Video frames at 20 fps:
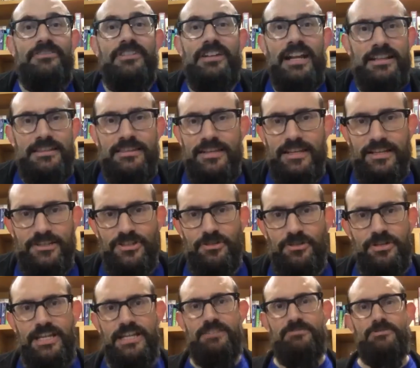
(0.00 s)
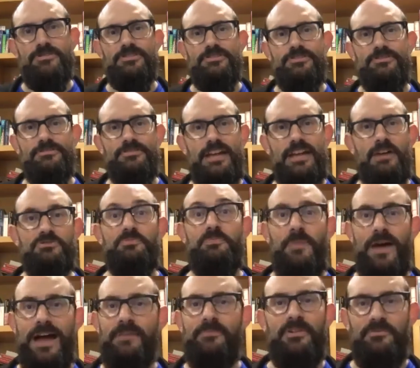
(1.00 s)
I think. So
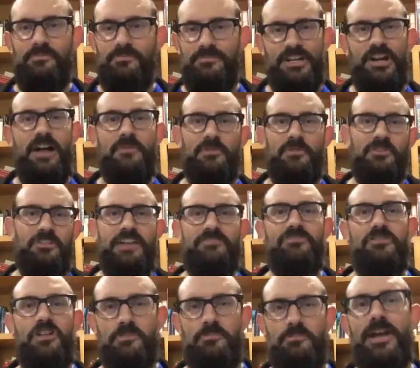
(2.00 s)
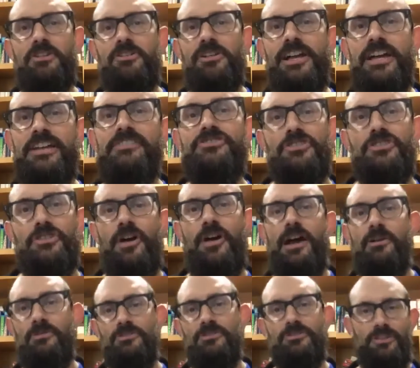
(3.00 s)
I'm a lifelong metalhead, so I
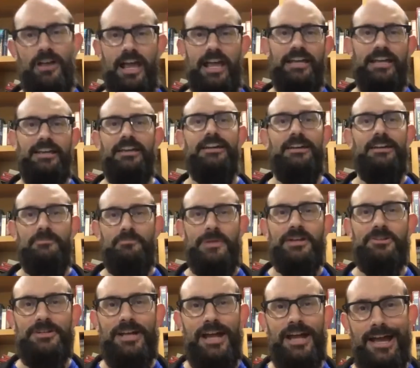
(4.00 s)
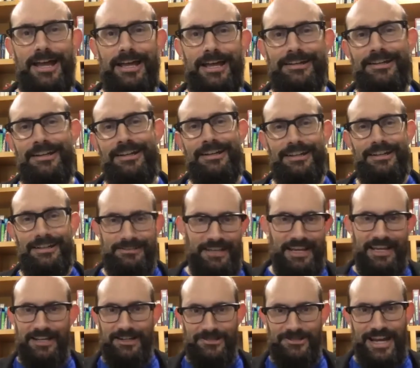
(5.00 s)
was like metal guy and
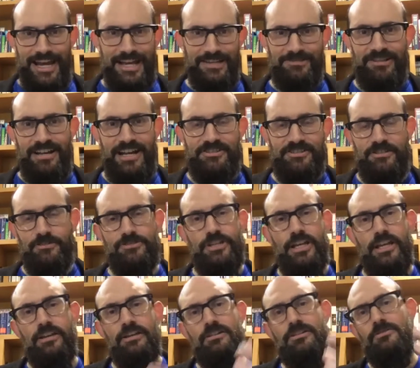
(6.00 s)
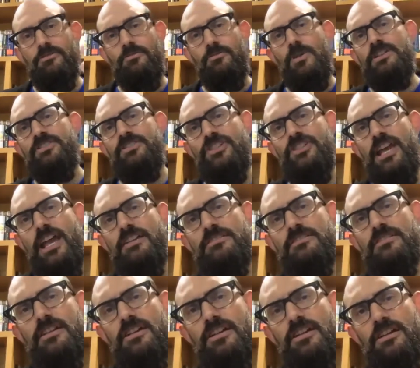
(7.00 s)
taking a jazz class, and he was like, what jazz
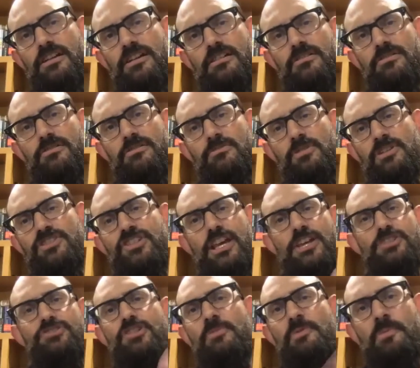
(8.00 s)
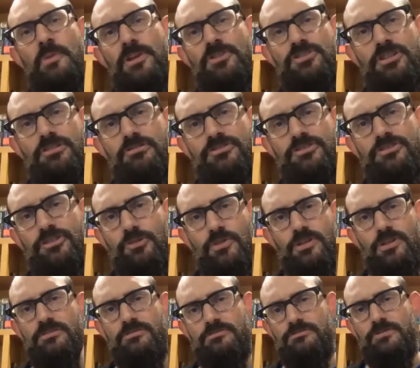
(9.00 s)
trumpet players do you listen to?
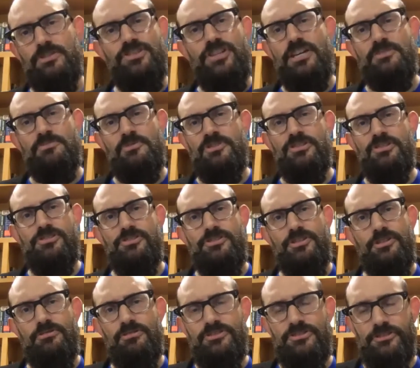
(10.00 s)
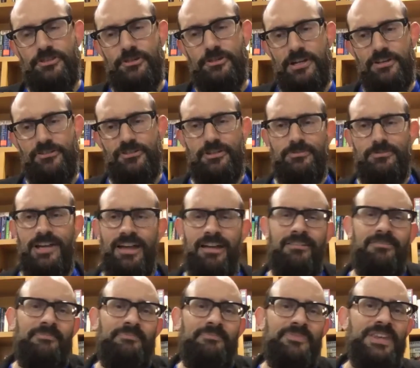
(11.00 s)
What jazz musicians do you listen to? And I said,
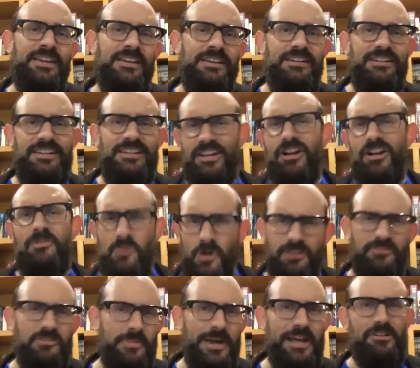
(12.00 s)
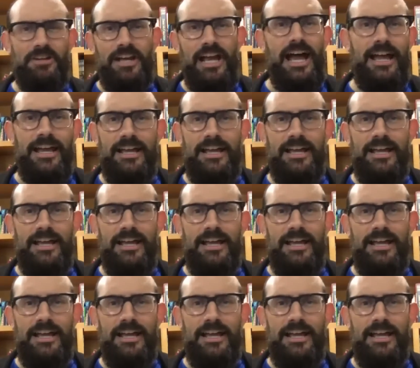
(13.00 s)
I'm more of a metal guy.